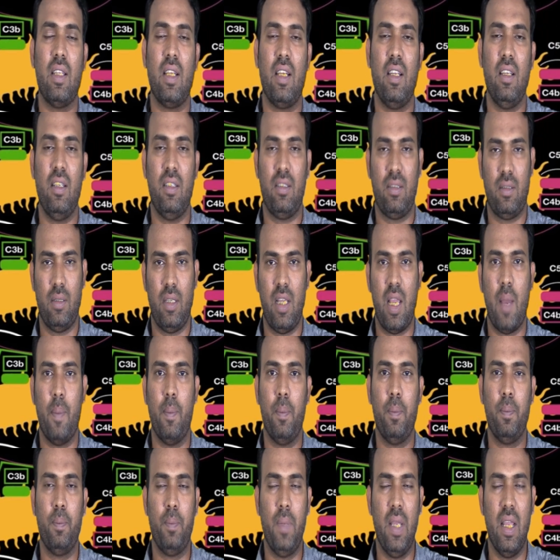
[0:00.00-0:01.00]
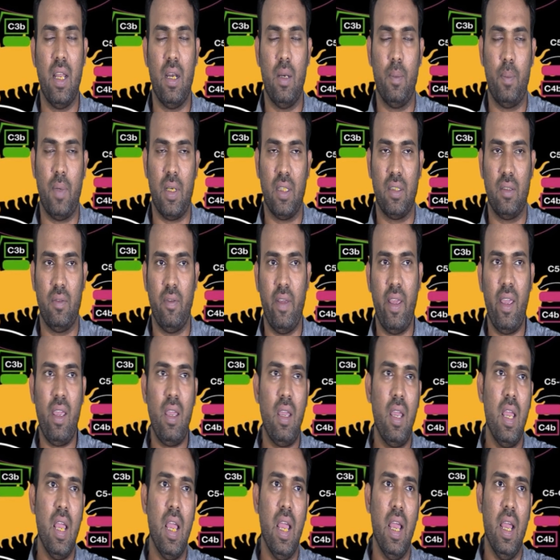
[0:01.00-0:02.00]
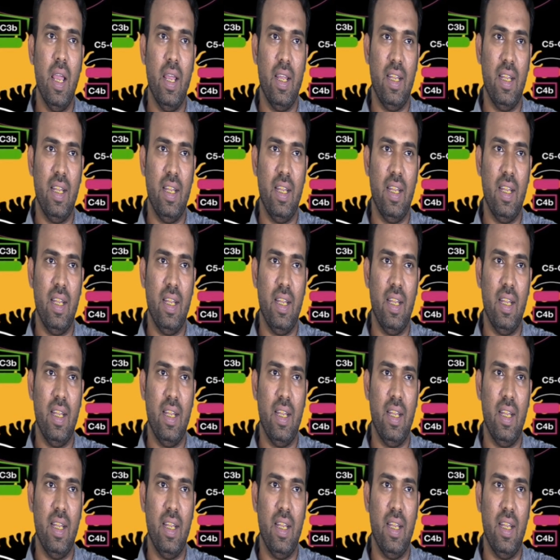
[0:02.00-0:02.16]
that is MBL pathway.